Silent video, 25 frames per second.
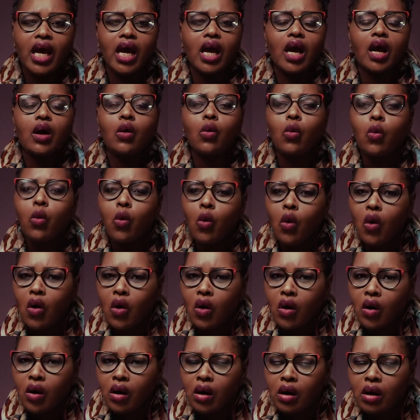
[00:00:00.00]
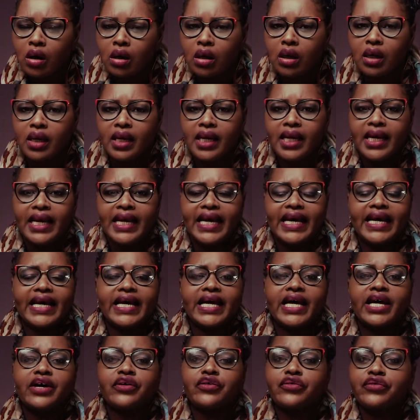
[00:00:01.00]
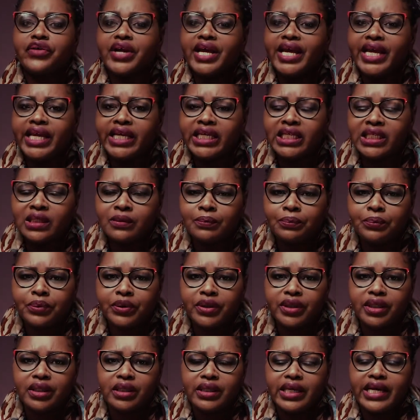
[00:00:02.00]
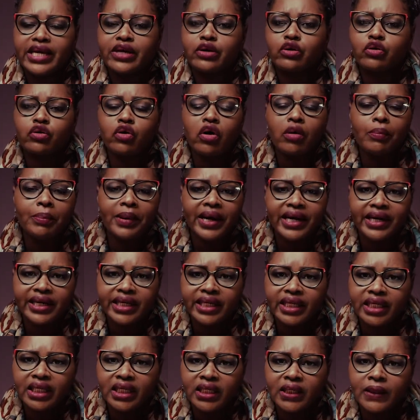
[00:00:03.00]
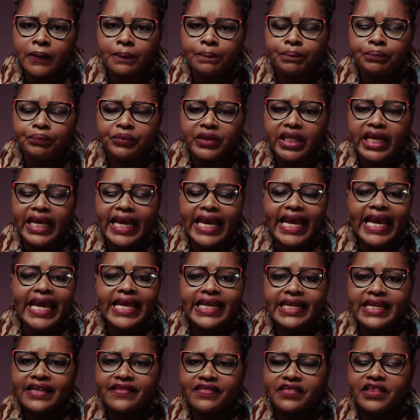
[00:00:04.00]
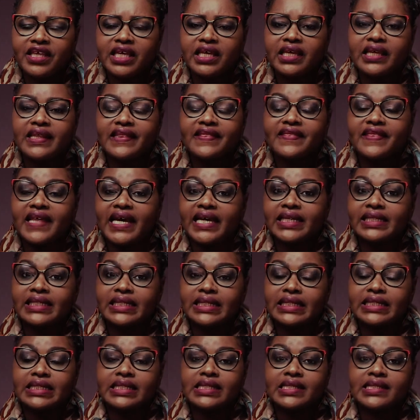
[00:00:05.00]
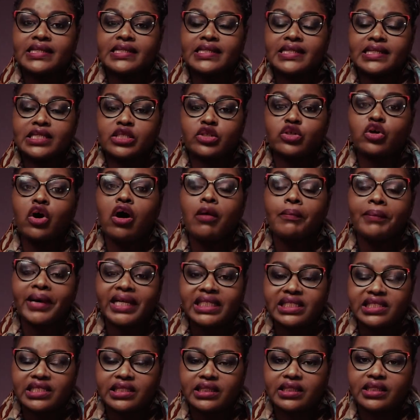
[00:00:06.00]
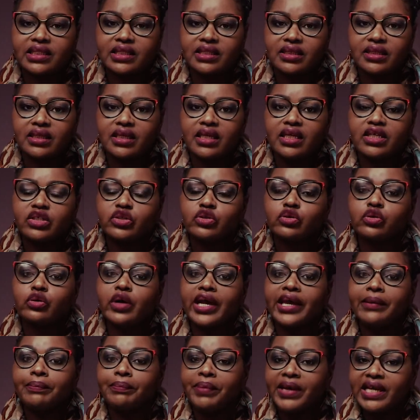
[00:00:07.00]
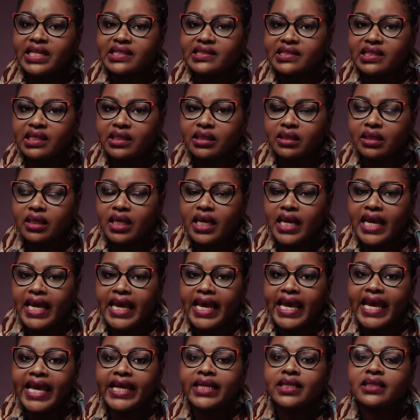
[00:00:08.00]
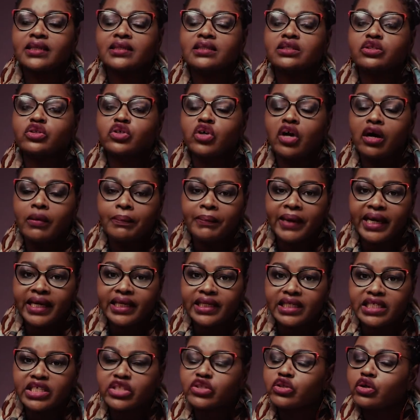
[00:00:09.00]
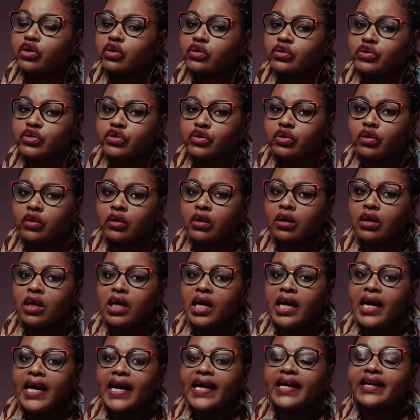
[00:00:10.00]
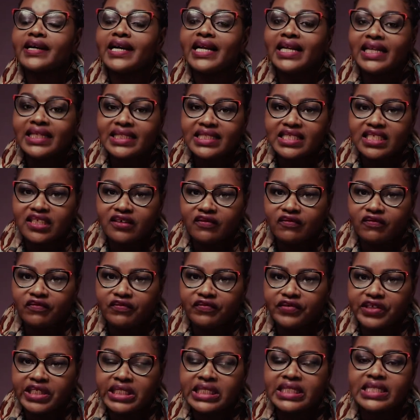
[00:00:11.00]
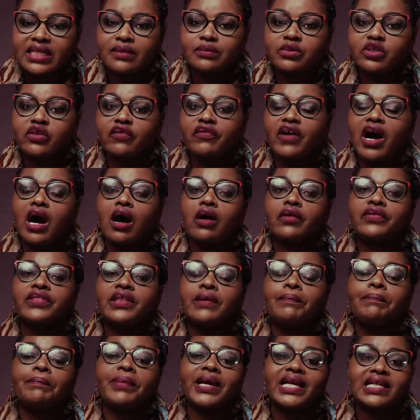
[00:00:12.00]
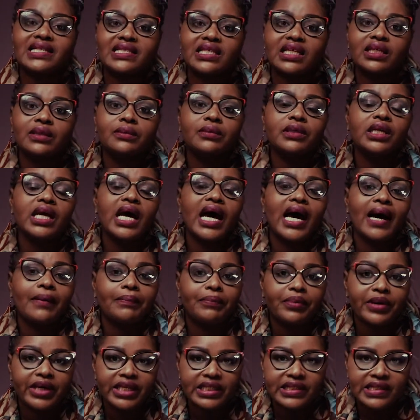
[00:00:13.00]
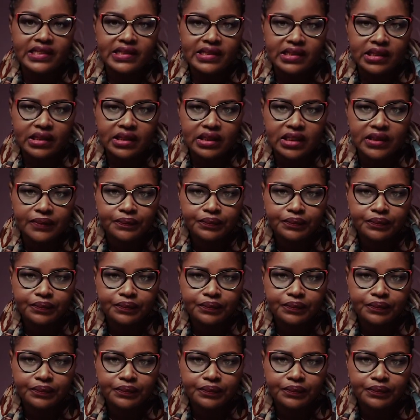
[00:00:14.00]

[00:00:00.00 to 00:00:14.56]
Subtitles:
a war, a rape, a robbery, anything that is traumatic to a person. And trauma is also relative in terms of how the person appraises it.